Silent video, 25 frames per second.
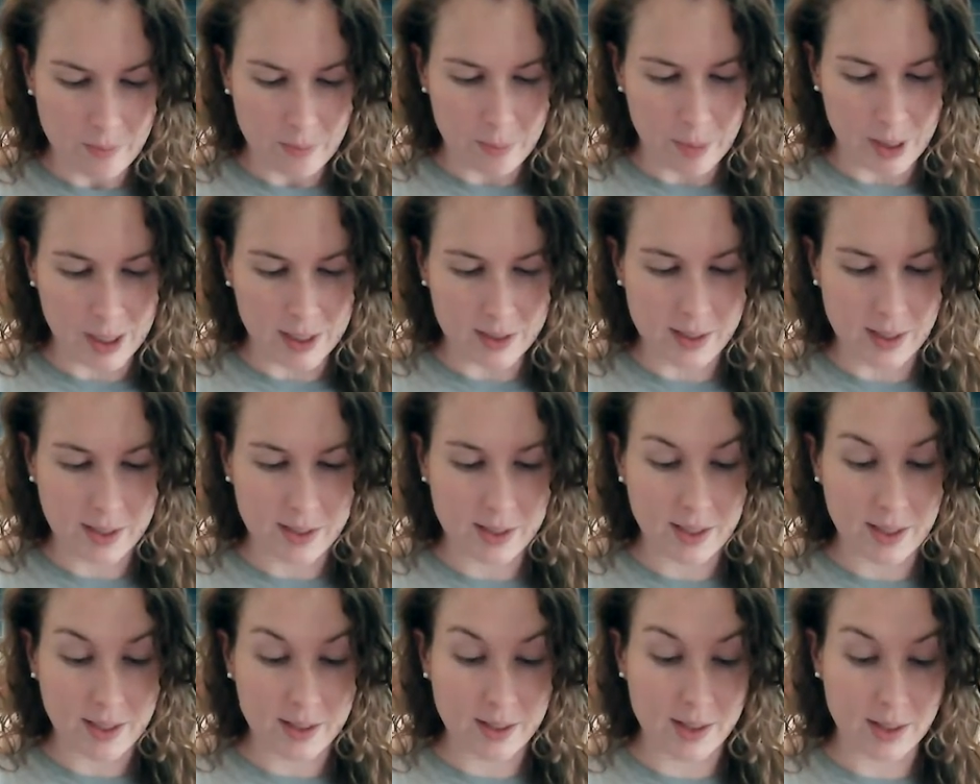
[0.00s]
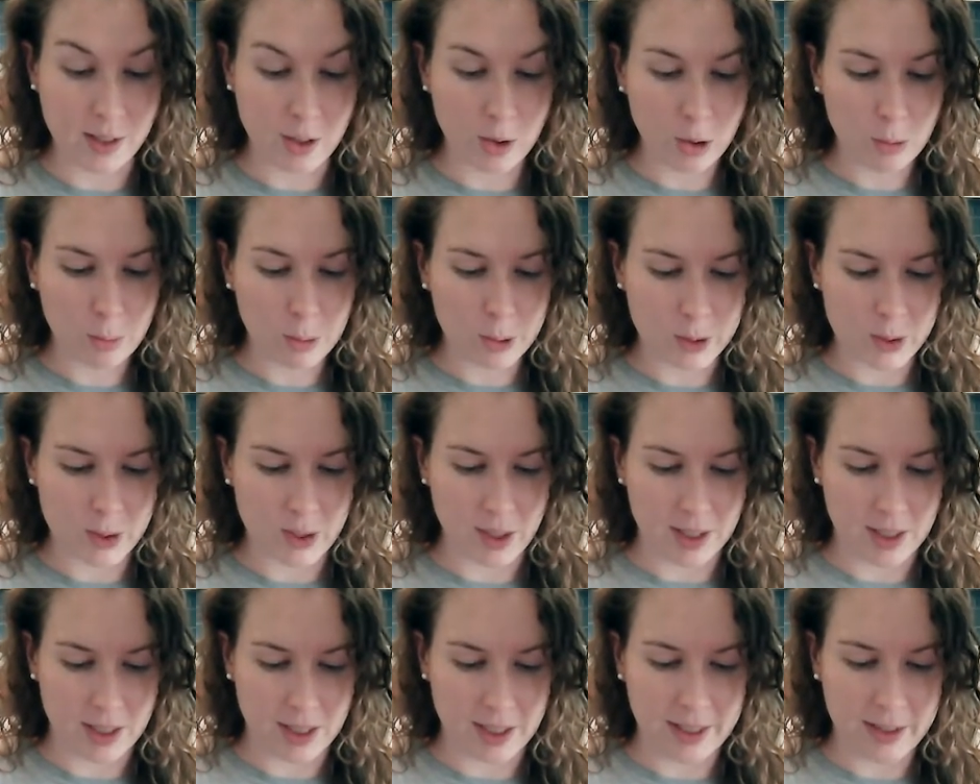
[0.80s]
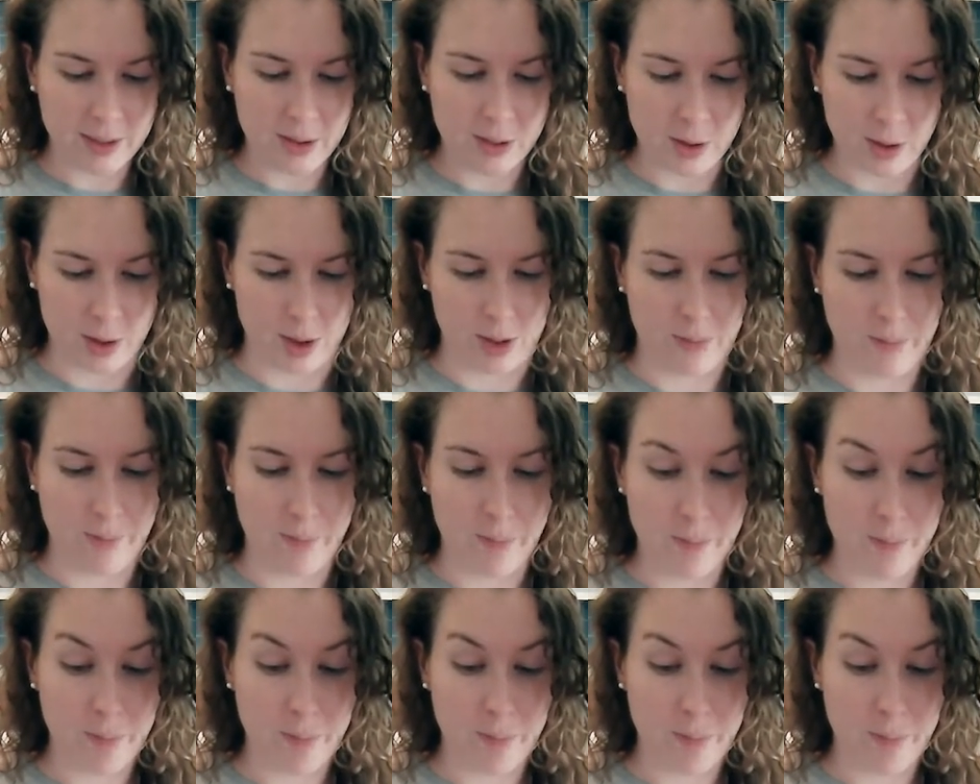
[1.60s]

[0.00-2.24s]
But it says he's 0% Eastern,